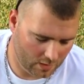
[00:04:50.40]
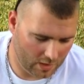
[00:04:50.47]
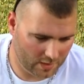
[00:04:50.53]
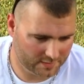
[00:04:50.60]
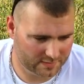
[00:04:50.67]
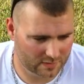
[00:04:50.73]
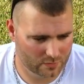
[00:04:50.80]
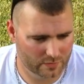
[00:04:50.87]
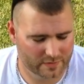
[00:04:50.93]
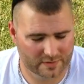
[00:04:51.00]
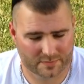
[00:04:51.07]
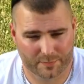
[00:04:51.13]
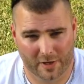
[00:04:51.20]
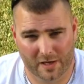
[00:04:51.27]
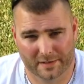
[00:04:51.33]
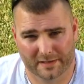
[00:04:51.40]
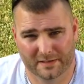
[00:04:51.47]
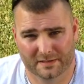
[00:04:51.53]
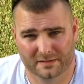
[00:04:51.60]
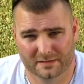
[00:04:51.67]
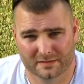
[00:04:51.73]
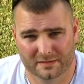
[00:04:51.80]
also in this pocket,
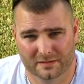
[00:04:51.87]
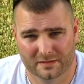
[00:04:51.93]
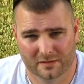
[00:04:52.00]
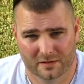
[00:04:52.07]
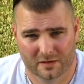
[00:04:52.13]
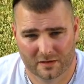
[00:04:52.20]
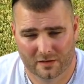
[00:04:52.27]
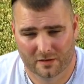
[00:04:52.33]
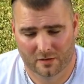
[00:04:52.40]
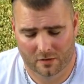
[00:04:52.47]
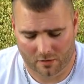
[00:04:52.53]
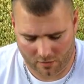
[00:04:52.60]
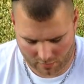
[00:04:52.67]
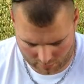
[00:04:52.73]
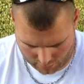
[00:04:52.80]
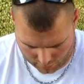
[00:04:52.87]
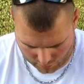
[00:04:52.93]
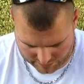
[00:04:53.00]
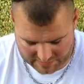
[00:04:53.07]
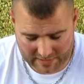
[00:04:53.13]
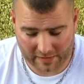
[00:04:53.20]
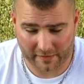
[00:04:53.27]
I
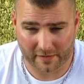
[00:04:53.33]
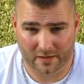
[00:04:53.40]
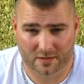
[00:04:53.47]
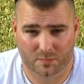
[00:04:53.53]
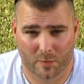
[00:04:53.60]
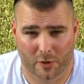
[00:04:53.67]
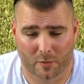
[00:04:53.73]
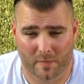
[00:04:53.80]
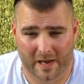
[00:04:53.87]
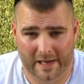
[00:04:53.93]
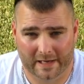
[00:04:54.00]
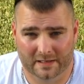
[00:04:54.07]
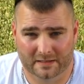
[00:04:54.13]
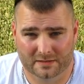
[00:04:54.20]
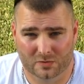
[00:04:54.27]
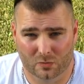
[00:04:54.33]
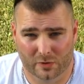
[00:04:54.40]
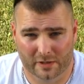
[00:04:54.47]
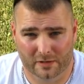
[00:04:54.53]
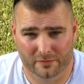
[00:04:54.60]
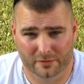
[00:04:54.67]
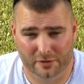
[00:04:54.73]
always carry a spare mag to
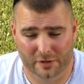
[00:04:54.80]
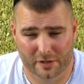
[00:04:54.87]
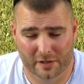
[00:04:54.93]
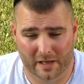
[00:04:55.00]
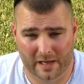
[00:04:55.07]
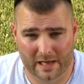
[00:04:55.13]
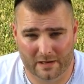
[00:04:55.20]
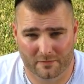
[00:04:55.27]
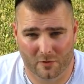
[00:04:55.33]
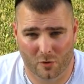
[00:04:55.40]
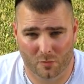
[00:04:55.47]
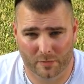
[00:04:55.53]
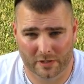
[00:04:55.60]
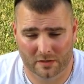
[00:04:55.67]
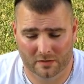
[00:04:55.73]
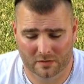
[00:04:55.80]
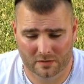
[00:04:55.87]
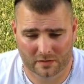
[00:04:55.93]
whatever gun I have on me.